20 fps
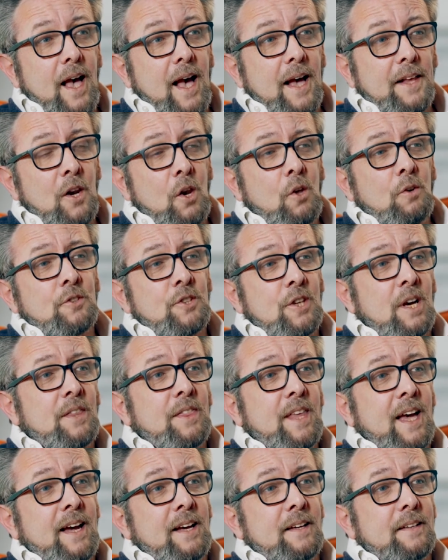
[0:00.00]
And alongside
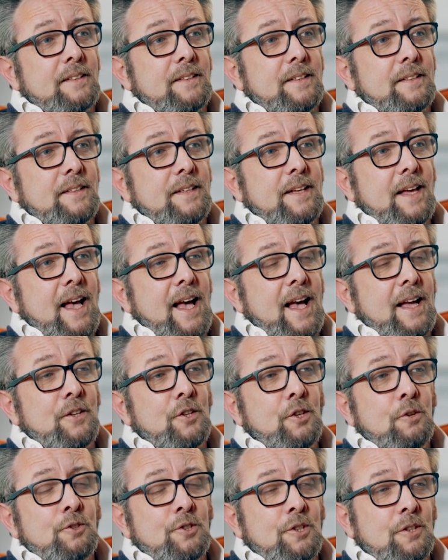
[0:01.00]
that, our
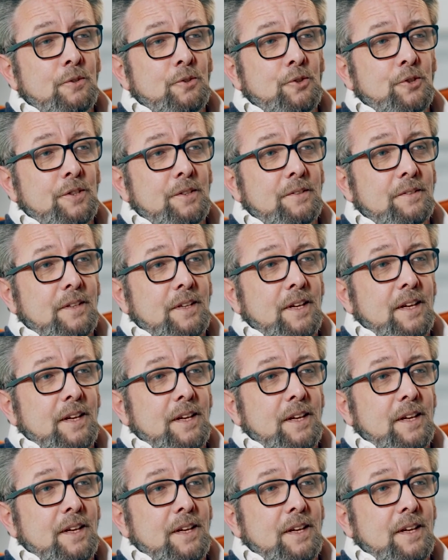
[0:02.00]
new solution,